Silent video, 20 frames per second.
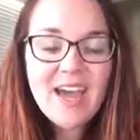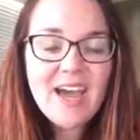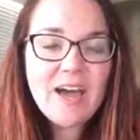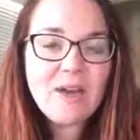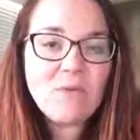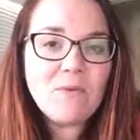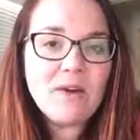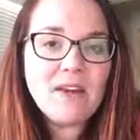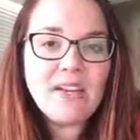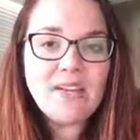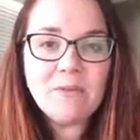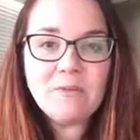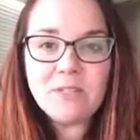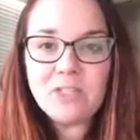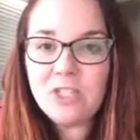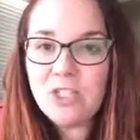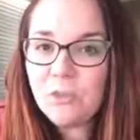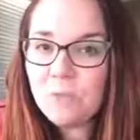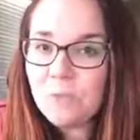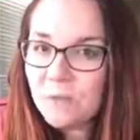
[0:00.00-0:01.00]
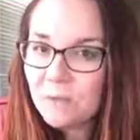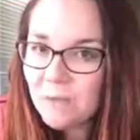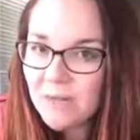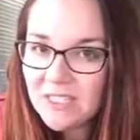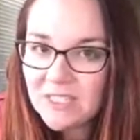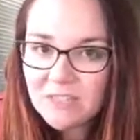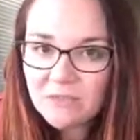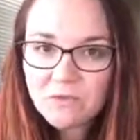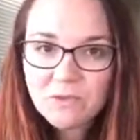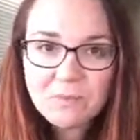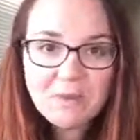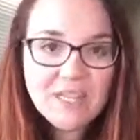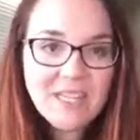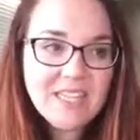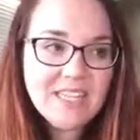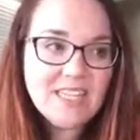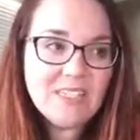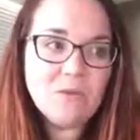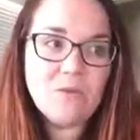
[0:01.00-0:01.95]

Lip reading: I wanted to be super present for my kids.